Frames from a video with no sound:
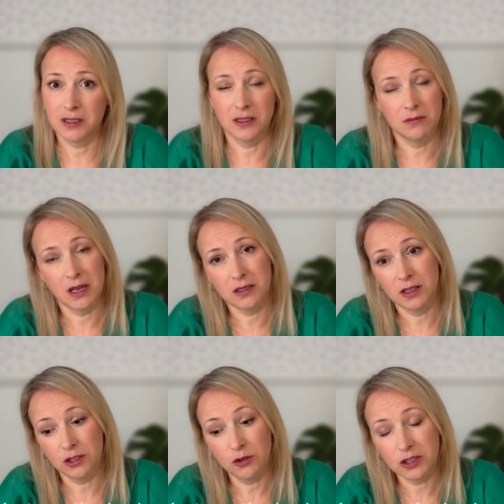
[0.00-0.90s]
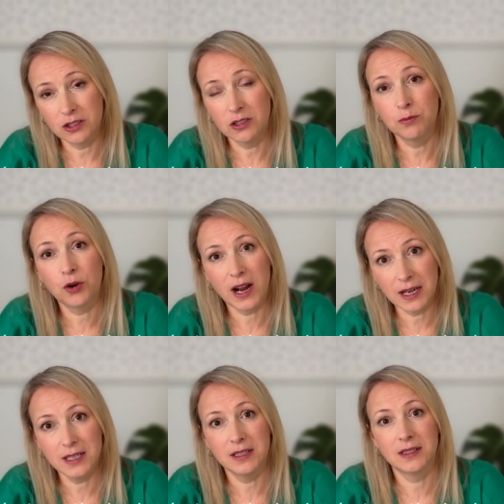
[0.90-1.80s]
it doesn't matter. You just
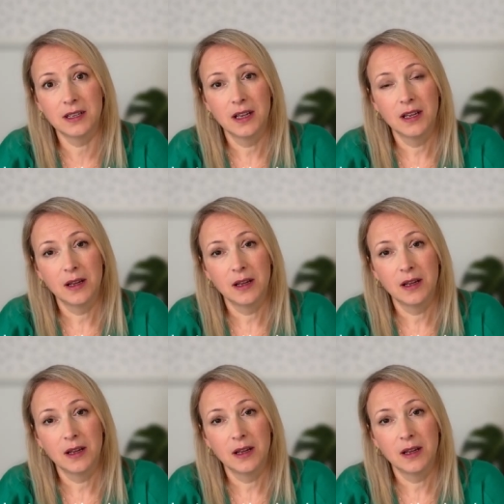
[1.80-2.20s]
practice